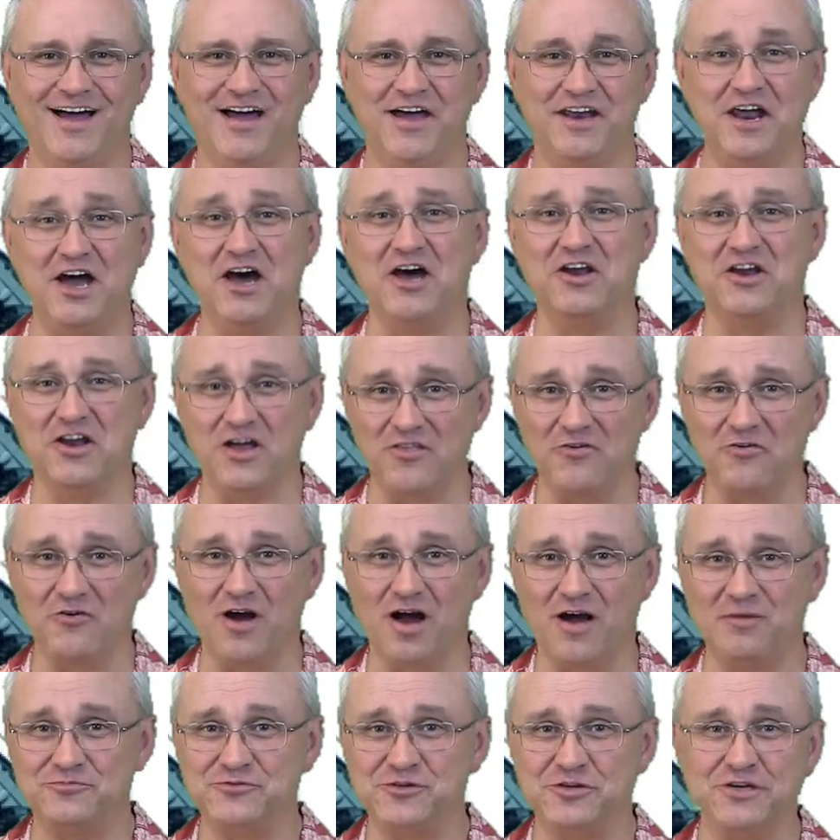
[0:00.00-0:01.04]
Now another
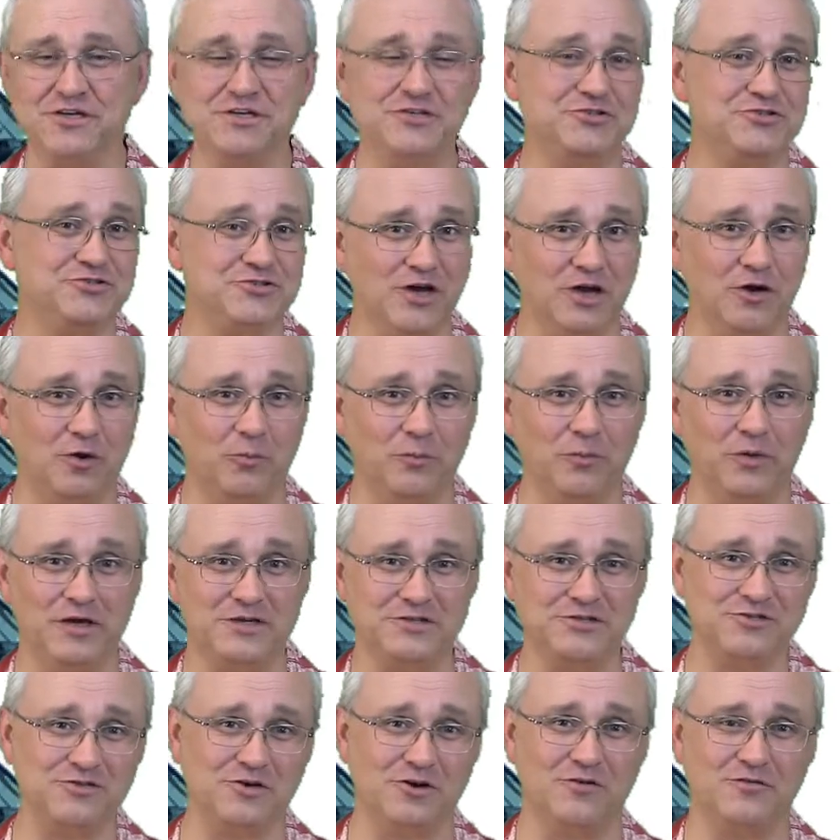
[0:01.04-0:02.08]
option is shuttle
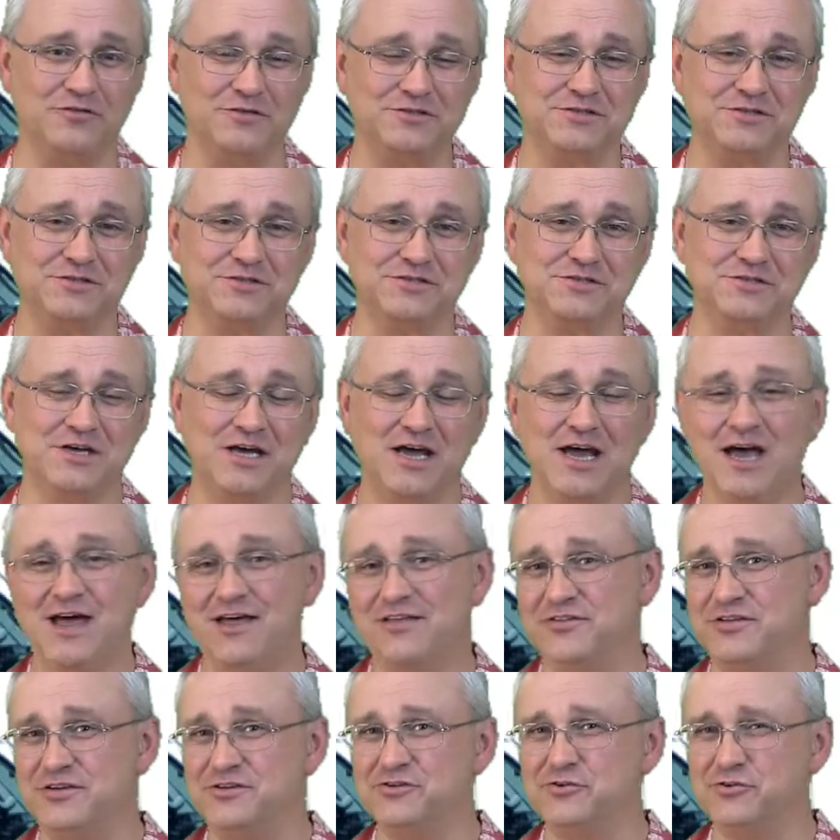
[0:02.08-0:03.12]
bus services.
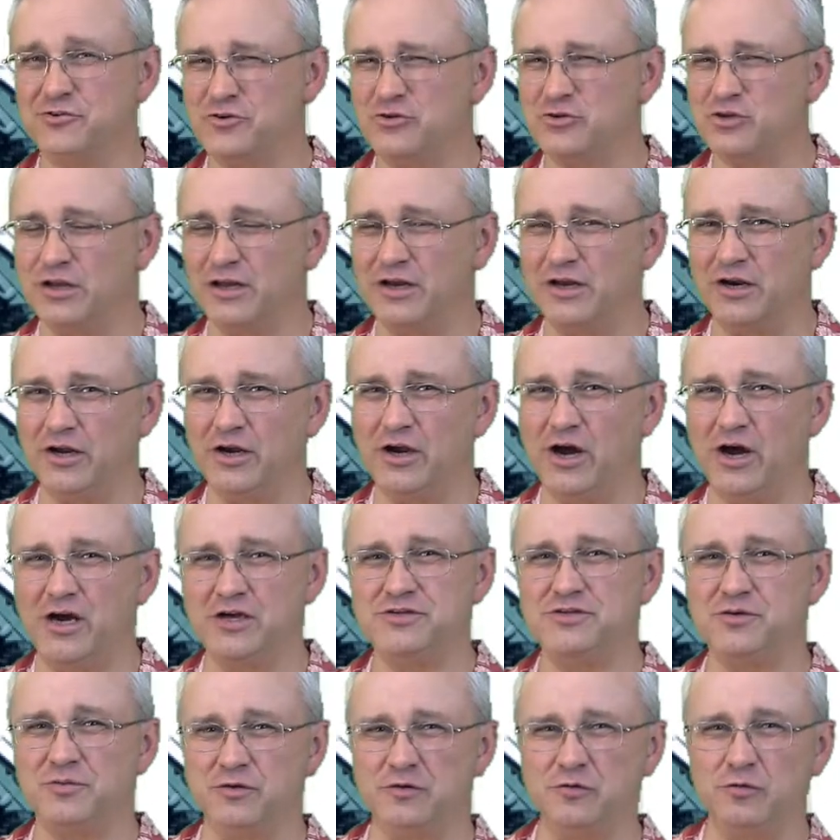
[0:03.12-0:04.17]
These are usually going to
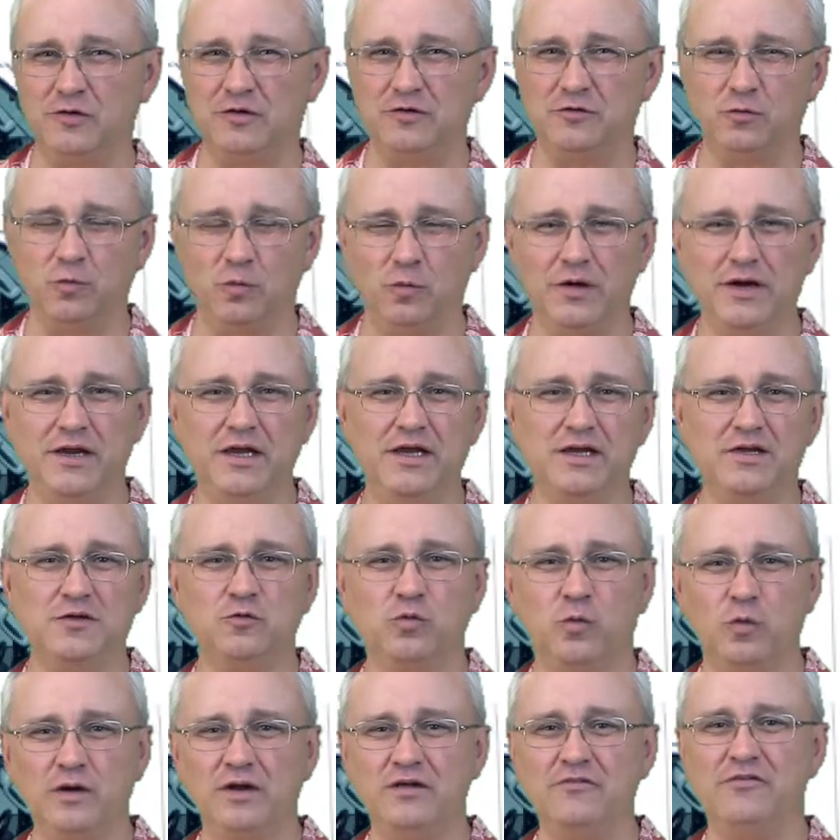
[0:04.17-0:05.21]
cost you between $20 and
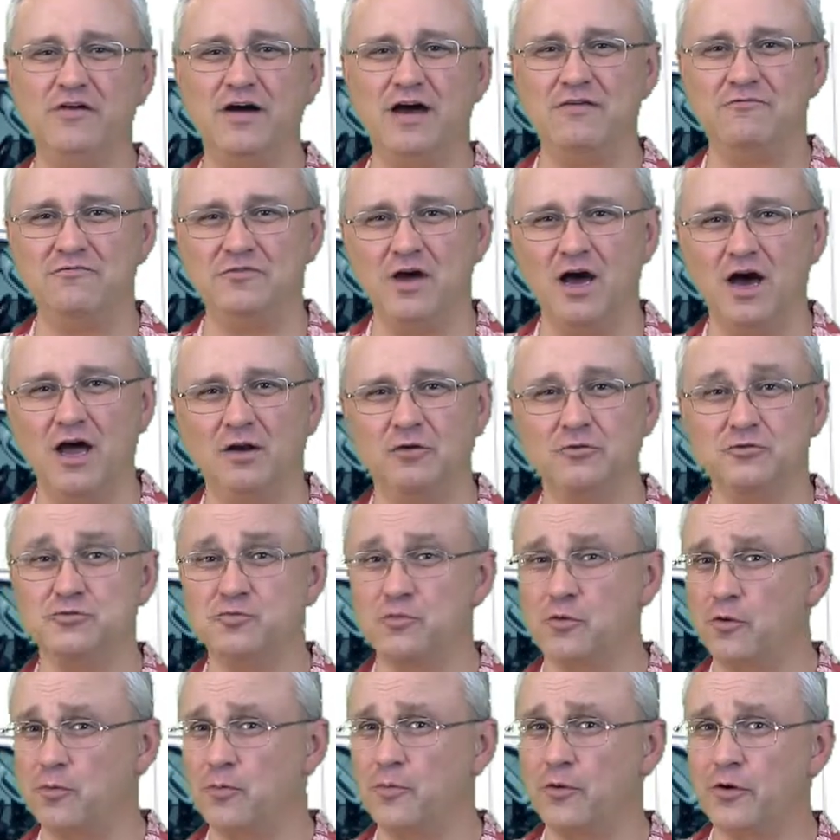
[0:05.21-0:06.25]
$25
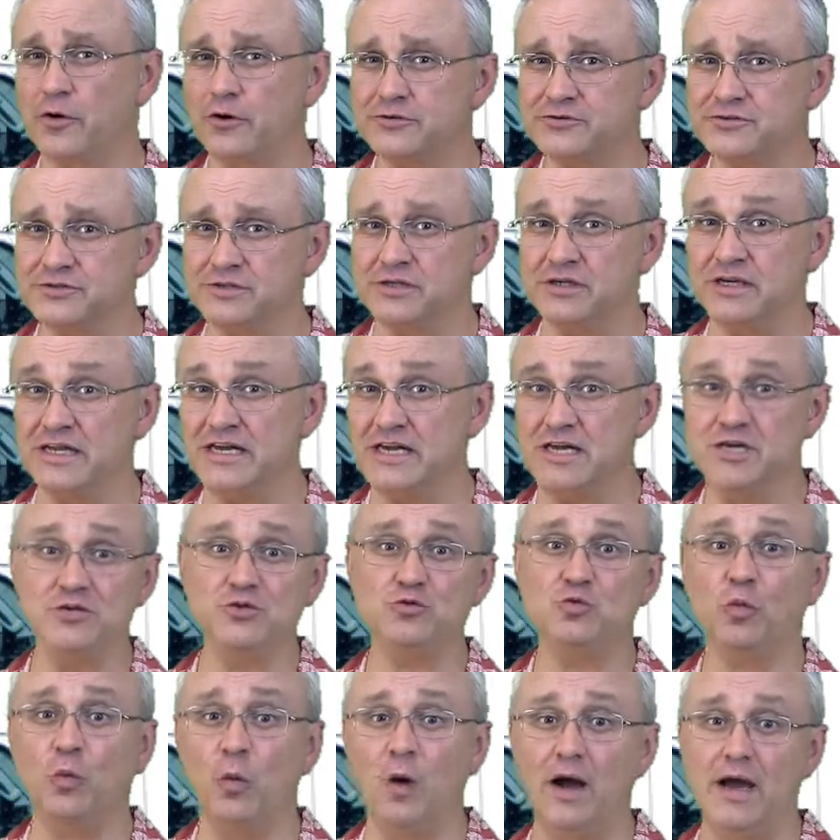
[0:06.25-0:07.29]
per person
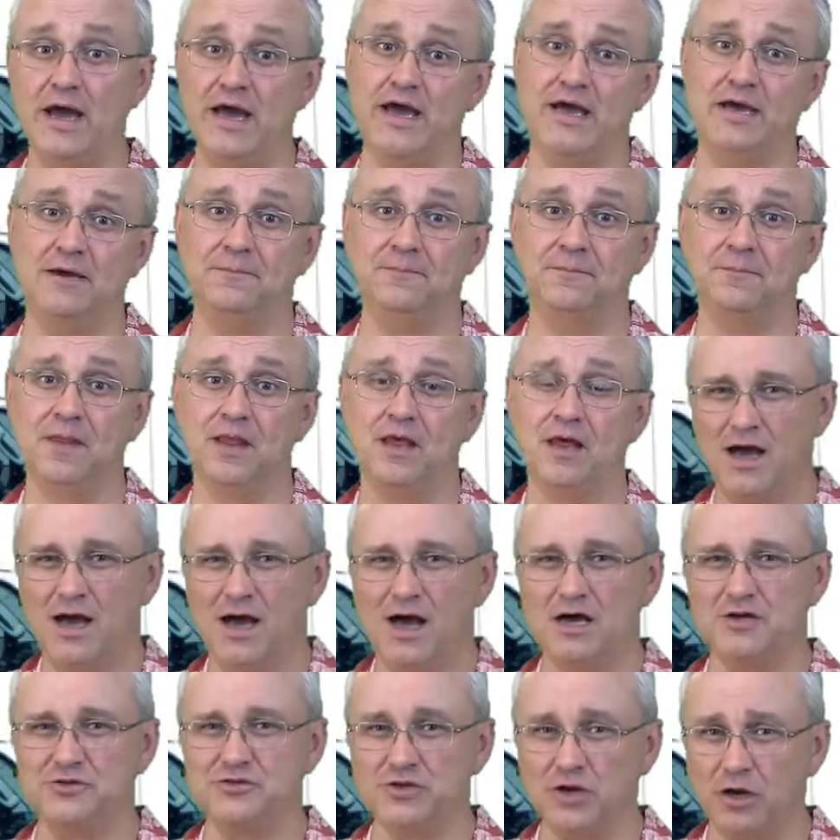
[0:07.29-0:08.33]
each way.
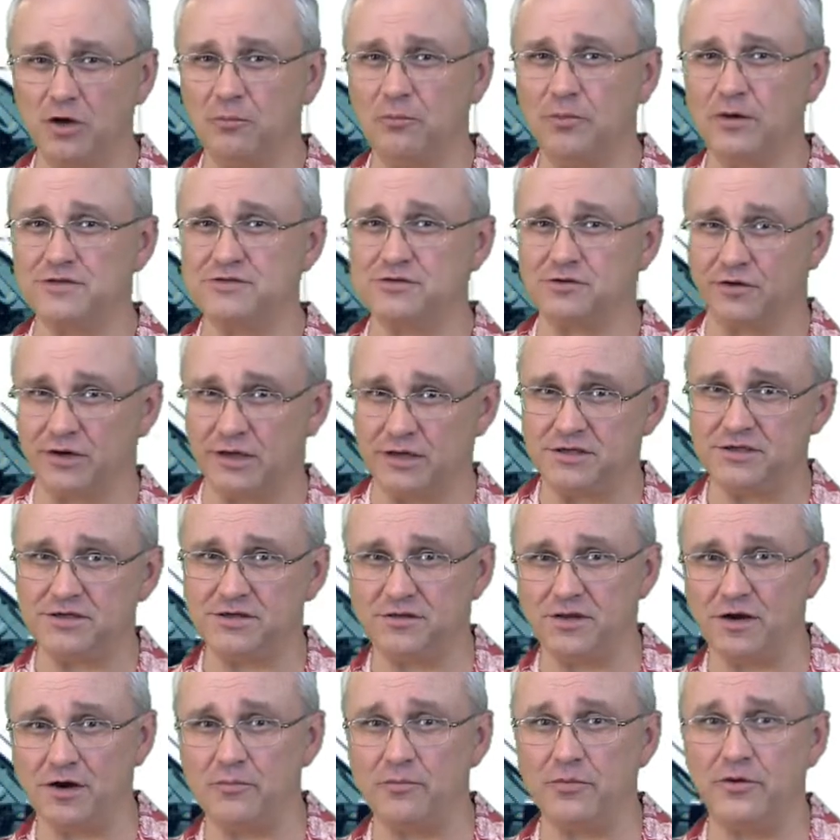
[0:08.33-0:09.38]
A shuttle bus will get you
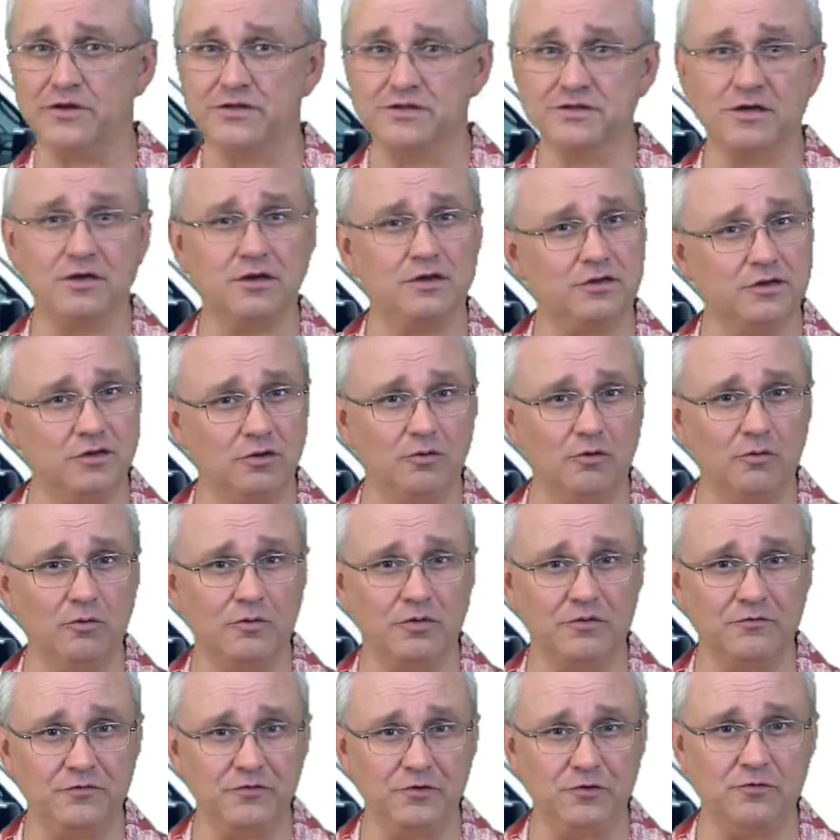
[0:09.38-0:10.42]
there, but it's going to do it with
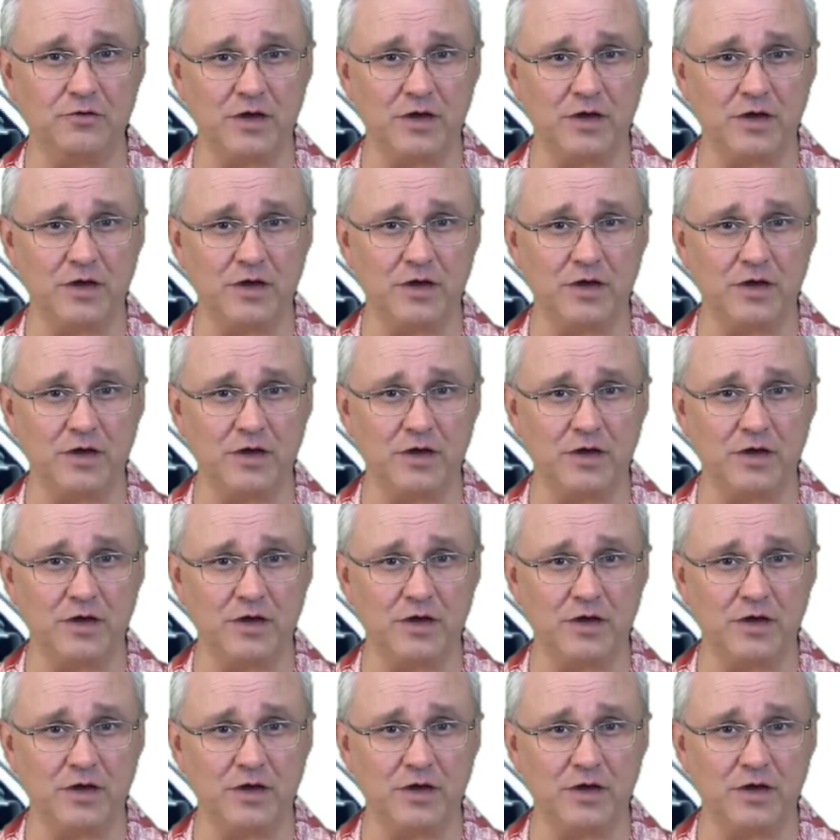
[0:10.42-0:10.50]
a few